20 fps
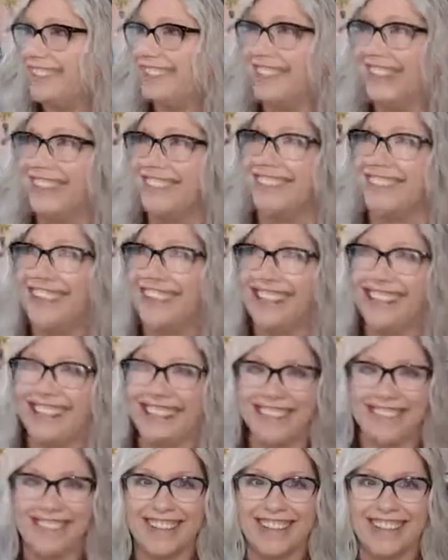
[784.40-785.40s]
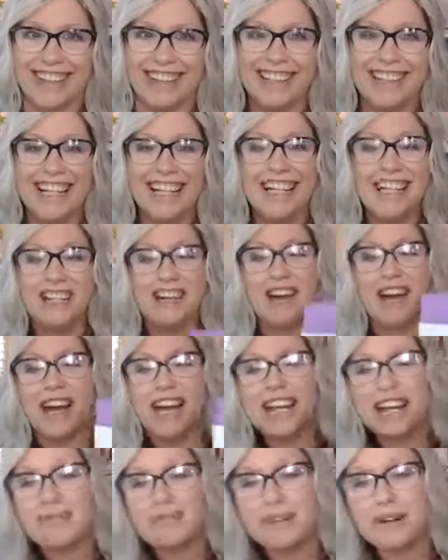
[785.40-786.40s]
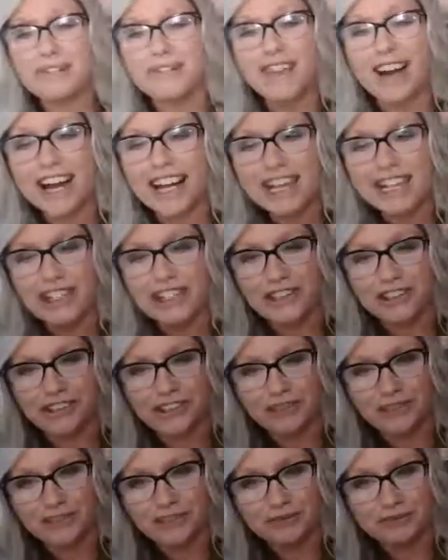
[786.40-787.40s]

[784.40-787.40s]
I'm writing about. So I provide you